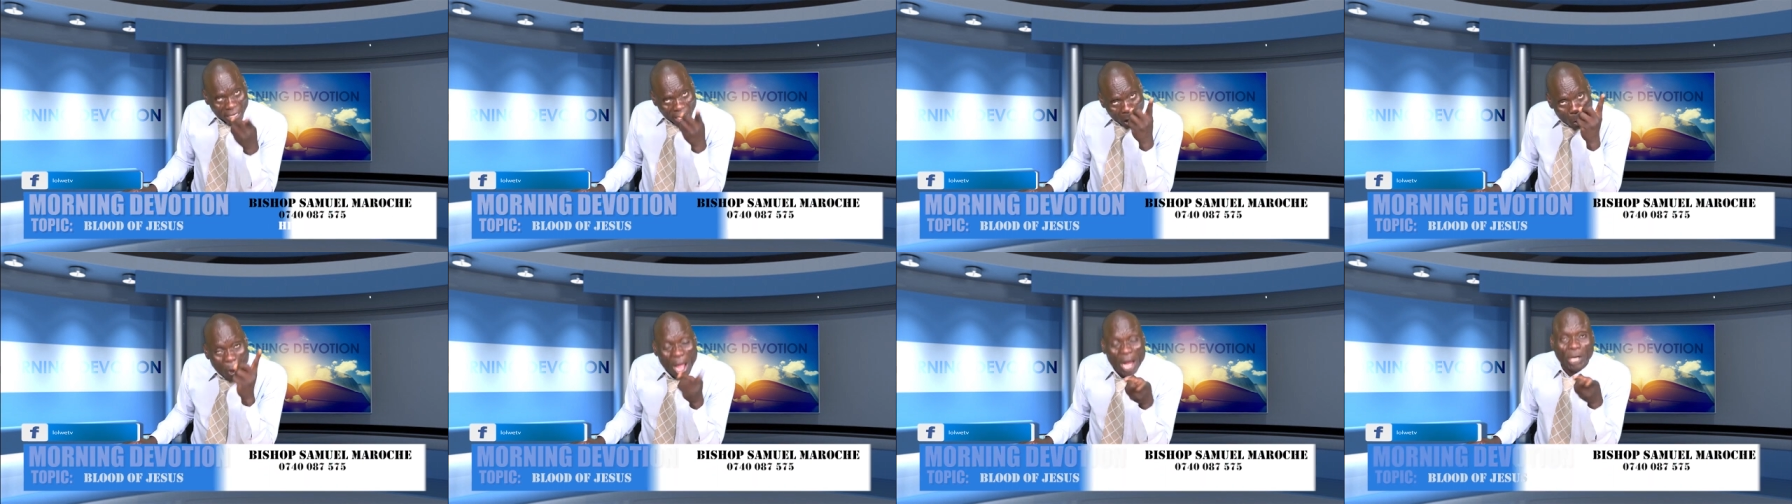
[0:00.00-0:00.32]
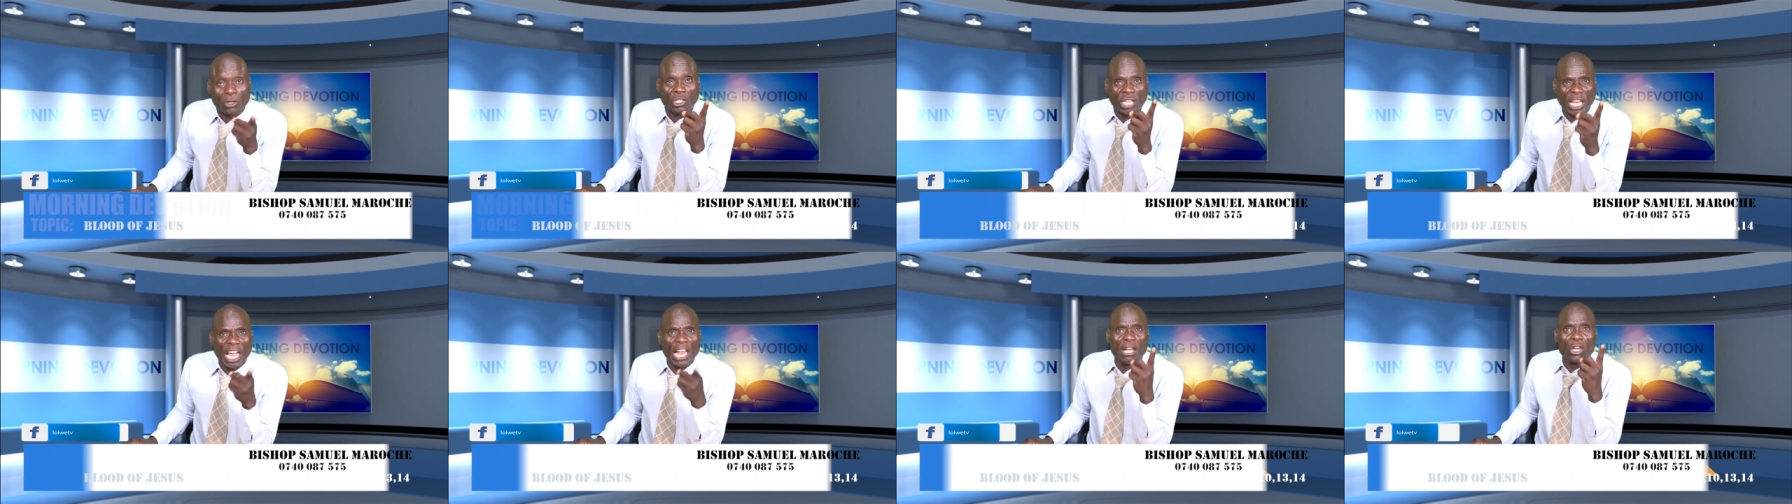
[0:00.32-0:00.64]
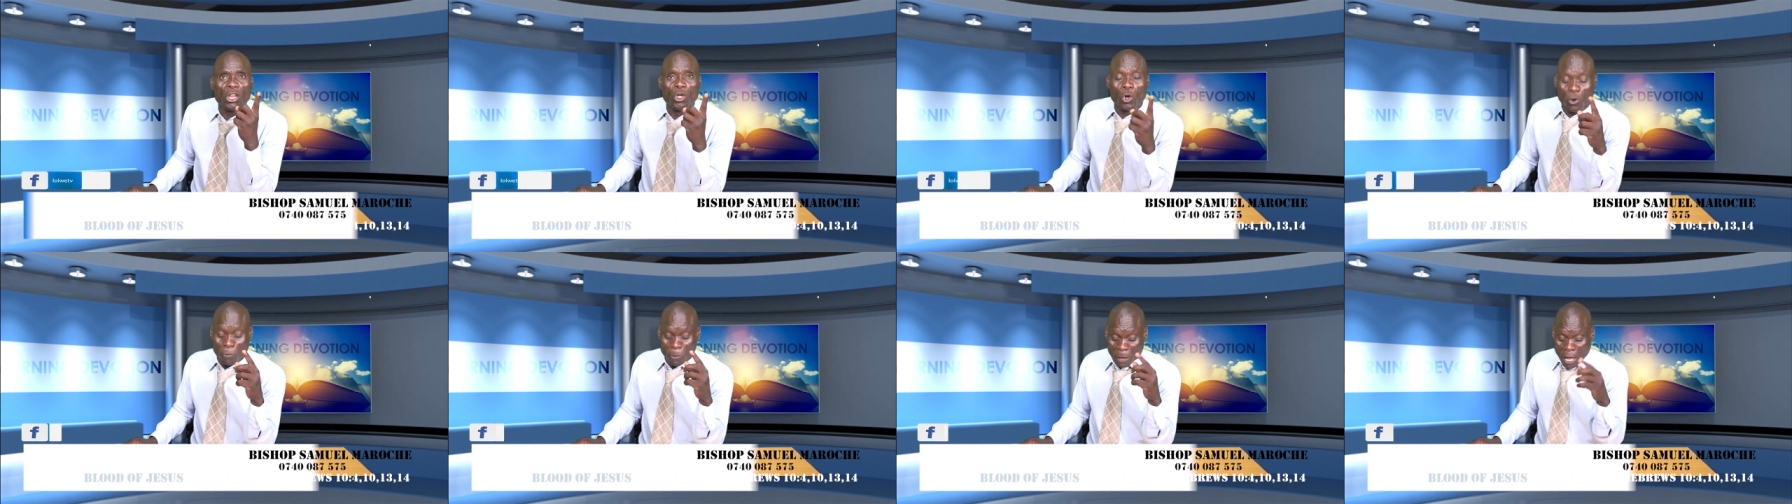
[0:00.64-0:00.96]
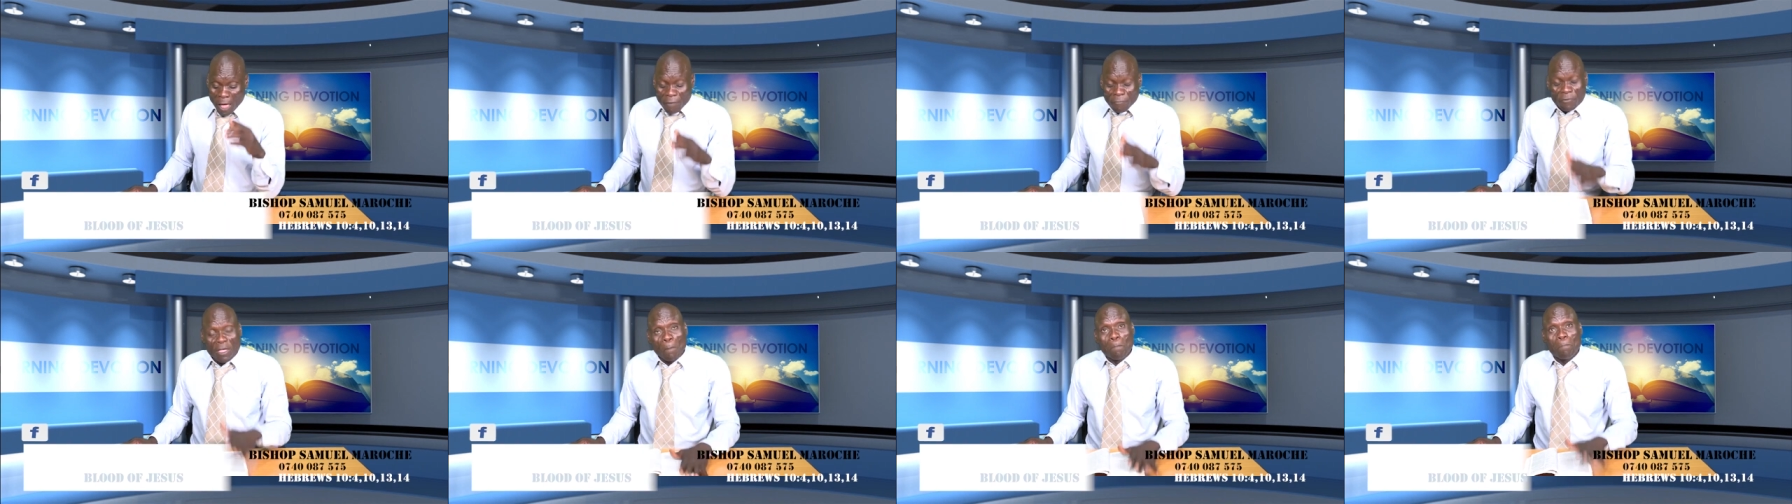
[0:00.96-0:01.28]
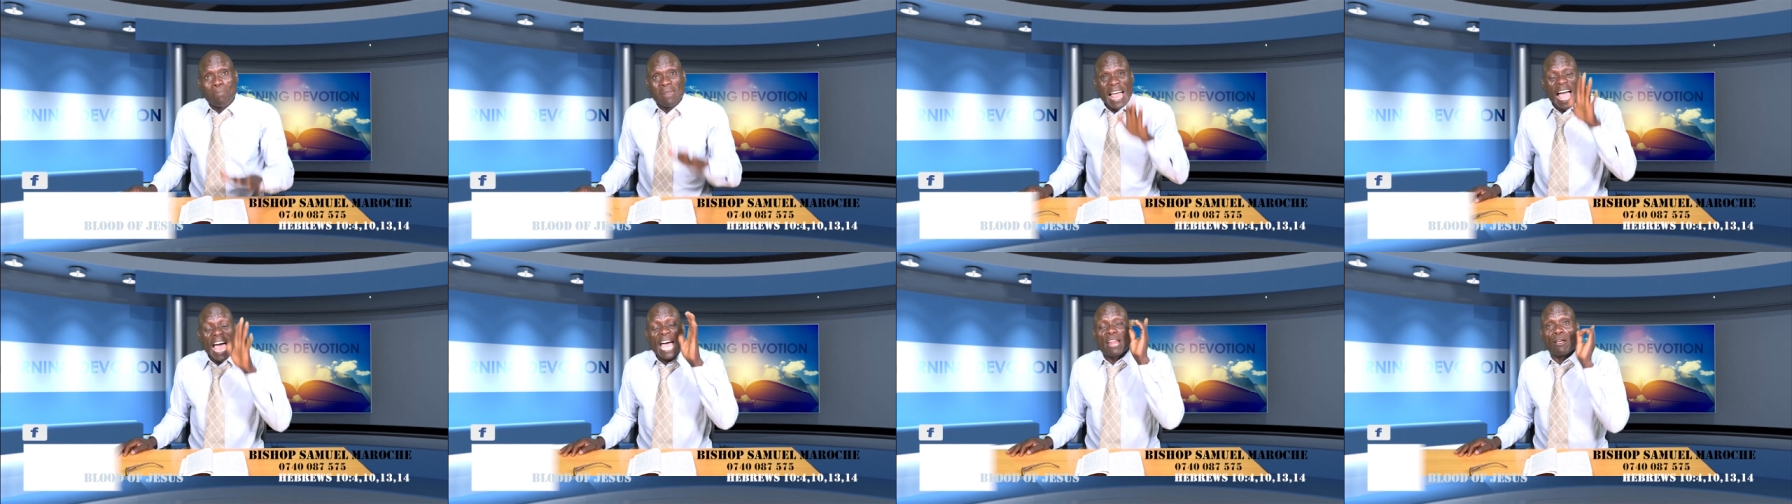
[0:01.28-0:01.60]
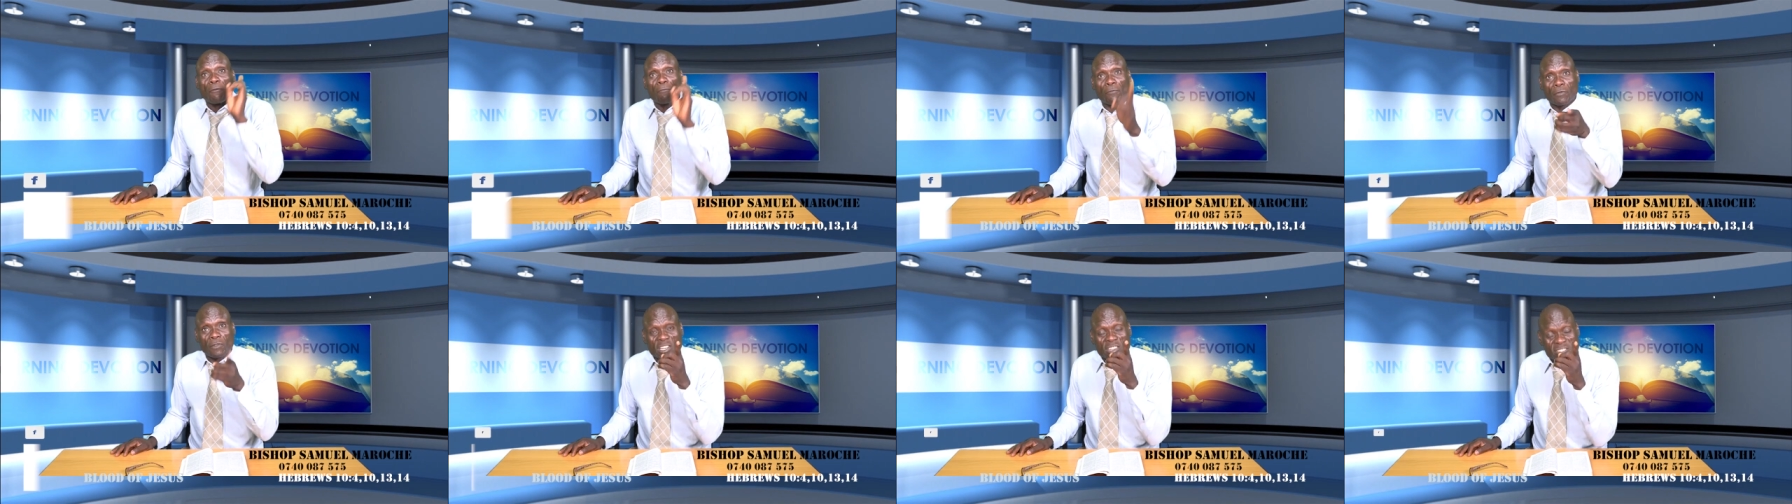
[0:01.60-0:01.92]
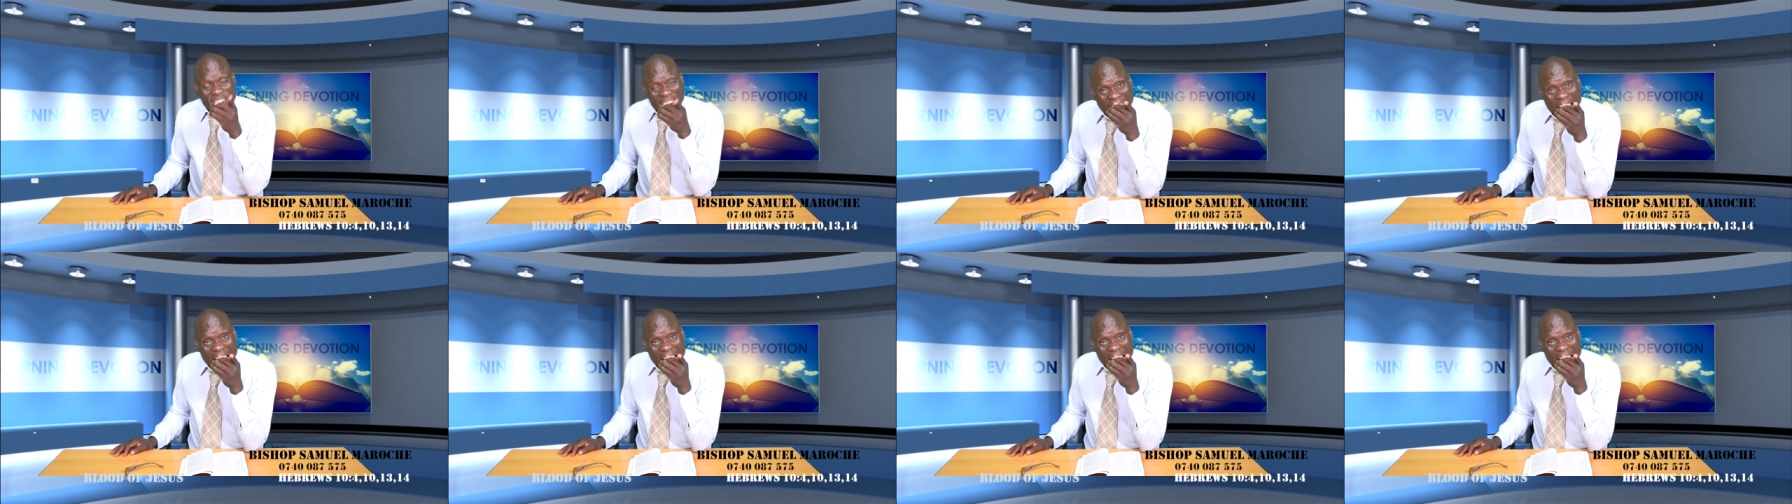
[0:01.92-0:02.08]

And I want to tell you, the blood of